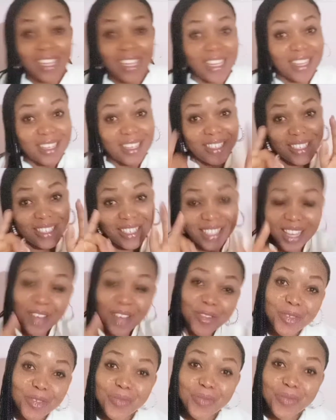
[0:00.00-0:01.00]
Seven
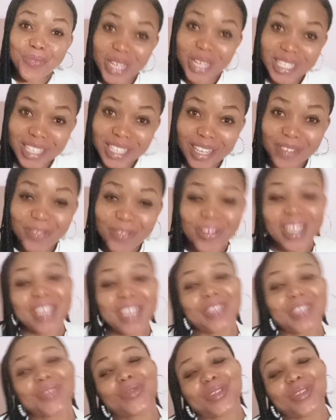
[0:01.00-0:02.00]
best advice
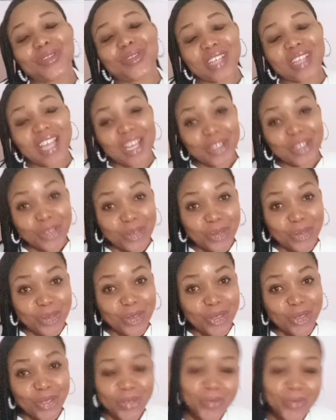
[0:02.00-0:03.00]
with regards to the use
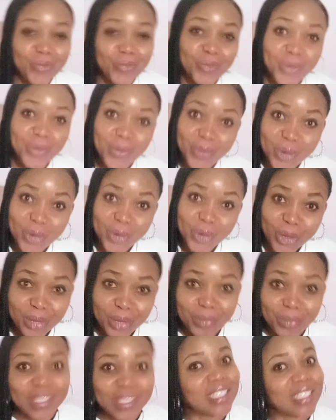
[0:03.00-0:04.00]
of bromocriptine,